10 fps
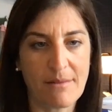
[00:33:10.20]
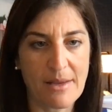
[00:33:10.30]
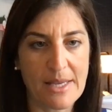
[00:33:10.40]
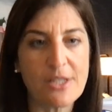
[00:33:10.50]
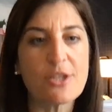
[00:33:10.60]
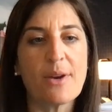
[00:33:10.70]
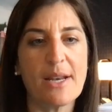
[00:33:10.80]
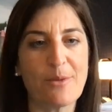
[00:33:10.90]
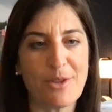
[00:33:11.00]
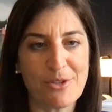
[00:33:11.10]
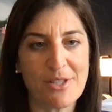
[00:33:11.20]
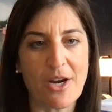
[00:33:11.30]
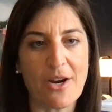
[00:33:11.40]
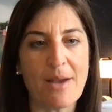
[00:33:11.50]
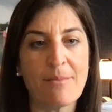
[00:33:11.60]
integrating with your
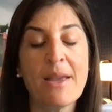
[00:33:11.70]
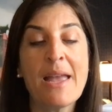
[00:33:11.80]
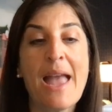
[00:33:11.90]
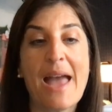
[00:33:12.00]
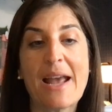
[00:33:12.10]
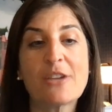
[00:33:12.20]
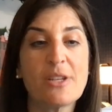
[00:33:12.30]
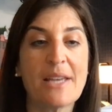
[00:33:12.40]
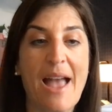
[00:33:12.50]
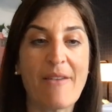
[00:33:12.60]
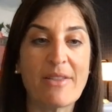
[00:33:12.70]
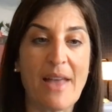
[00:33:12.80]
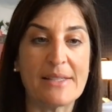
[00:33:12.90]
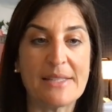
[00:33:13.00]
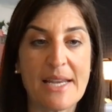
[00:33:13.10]
CRM and actually having
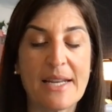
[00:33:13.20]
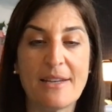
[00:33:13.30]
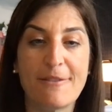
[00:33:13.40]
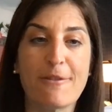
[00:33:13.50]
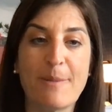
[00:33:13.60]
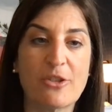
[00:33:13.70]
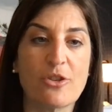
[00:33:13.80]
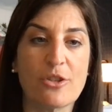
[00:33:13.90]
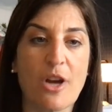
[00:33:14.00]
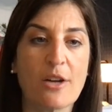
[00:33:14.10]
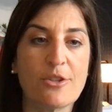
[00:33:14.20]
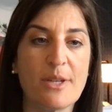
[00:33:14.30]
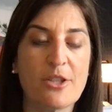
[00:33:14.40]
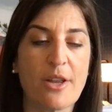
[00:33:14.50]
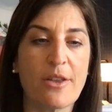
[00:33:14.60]
that data and information talk to
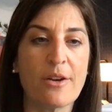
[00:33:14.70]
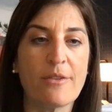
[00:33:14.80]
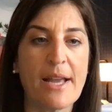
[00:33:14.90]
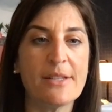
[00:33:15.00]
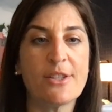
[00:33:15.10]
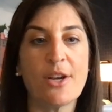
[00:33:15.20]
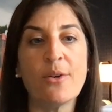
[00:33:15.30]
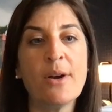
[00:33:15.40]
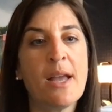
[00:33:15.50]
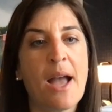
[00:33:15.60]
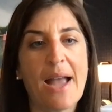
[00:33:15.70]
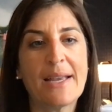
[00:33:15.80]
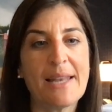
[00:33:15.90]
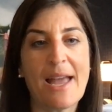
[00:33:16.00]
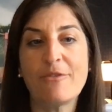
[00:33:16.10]
each other, right? So I
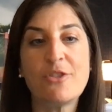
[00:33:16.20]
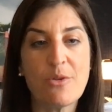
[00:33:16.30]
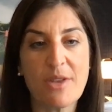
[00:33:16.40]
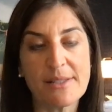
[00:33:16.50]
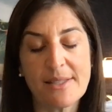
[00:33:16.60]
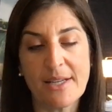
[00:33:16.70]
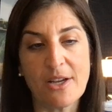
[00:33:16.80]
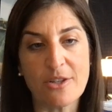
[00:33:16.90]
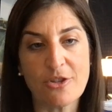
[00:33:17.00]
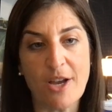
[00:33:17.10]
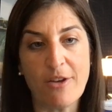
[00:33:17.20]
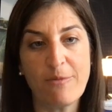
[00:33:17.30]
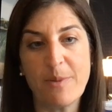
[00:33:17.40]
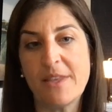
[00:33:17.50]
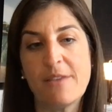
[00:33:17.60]
can have 2 things sitting on a
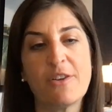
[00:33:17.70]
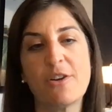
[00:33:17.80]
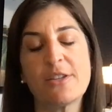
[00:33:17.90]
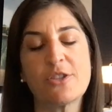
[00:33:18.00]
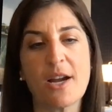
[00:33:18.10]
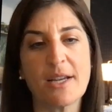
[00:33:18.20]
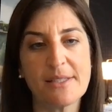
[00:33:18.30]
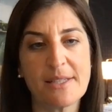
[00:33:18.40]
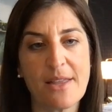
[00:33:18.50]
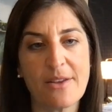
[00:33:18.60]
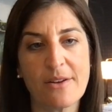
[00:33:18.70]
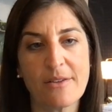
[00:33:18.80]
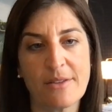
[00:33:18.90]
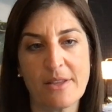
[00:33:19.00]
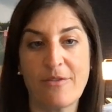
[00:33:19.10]
shelf, but if they're not talking
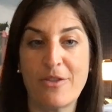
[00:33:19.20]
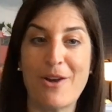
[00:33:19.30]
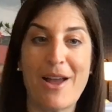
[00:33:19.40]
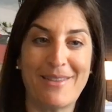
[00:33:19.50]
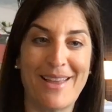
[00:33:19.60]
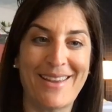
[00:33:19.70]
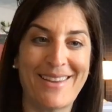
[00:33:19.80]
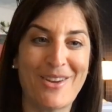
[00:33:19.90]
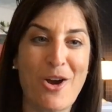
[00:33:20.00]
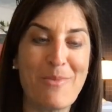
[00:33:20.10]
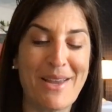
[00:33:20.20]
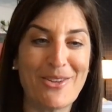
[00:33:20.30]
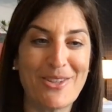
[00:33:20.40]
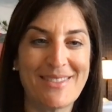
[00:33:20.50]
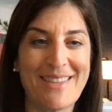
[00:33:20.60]
together, if they're not like
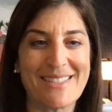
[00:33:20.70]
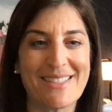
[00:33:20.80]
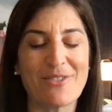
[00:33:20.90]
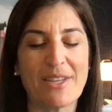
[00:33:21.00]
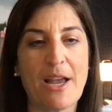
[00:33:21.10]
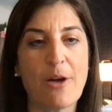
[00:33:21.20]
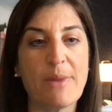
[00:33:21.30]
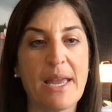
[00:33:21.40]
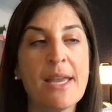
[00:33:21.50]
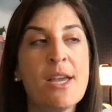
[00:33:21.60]
commingled, that doesn't really help me.